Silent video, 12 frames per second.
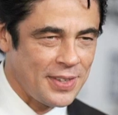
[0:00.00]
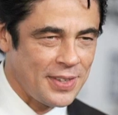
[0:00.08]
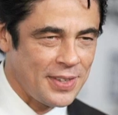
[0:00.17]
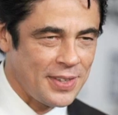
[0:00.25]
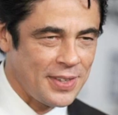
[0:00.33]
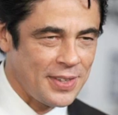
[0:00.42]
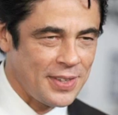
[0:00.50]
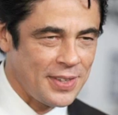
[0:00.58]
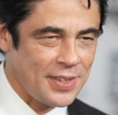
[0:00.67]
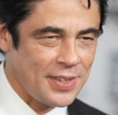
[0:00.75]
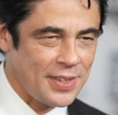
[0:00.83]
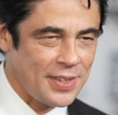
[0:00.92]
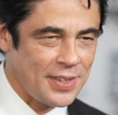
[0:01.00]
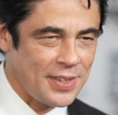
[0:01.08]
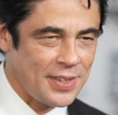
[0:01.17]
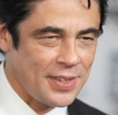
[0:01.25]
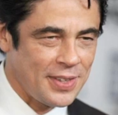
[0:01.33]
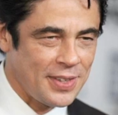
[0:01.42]

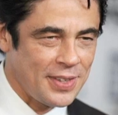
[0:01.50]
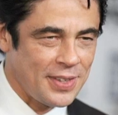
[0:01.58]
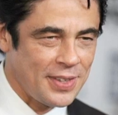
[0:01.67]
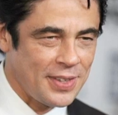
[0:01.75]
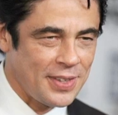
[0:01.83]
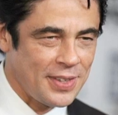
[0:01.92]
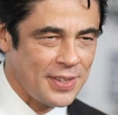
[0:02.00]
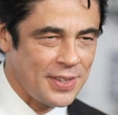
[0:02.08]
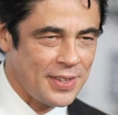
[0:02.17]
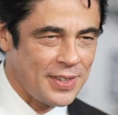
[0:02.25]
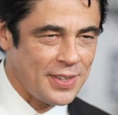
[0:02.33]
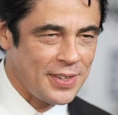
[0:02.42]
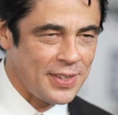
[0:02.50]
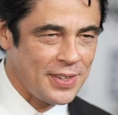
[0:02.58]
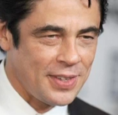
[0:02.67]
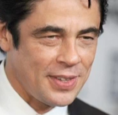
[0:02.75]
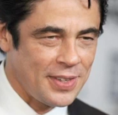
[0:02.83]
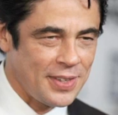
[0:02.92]

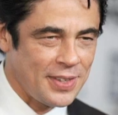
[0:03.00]
No words are spoken by the person on screen.